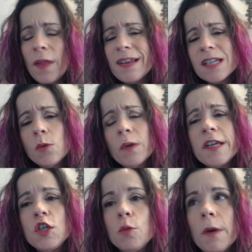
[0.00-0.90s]
doesn't
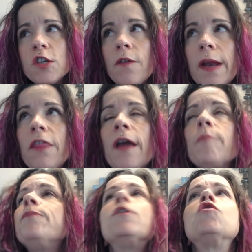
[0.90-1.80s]
really do much of anything.
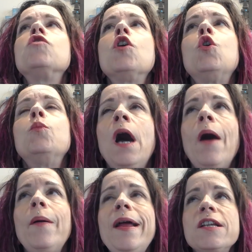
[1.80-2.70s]
So,
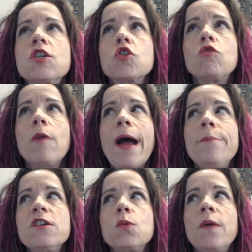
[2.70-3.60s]
how do I
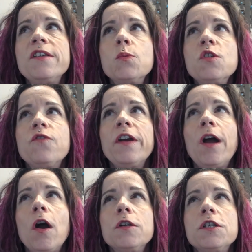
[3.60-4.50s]
describe this one? This one's very
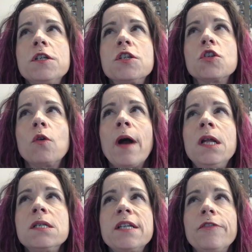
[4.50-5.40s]
hard to
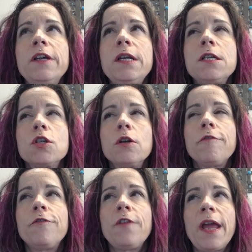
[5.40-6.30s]
describe. It's definitely a
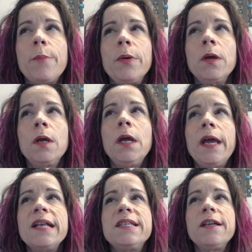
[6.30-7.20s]
dessert vape.
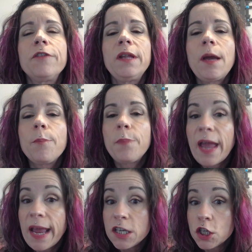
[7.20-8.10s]
It's definitely a
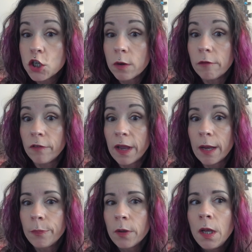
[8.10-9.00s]
pastry
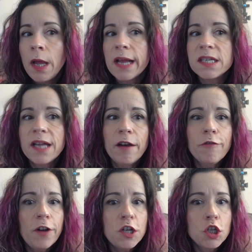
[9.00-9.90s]
vape. It's not a
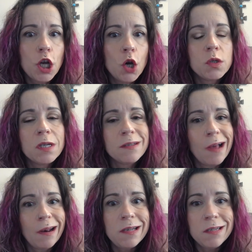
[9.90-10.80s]
French toast. It's
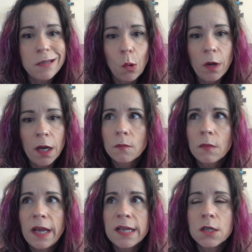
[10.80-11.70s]
not a donut.
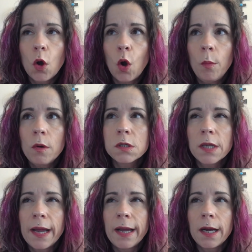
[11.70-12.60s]
It's almost
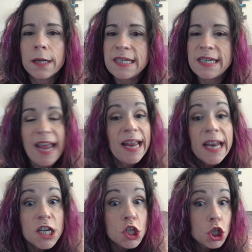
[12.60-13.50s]
like a
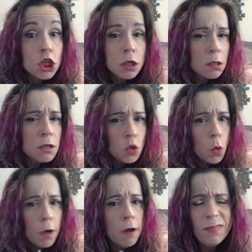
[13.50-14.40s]
Danish
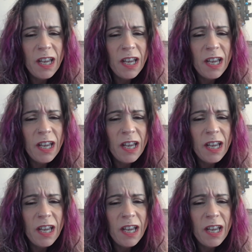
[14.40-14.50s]
sort of,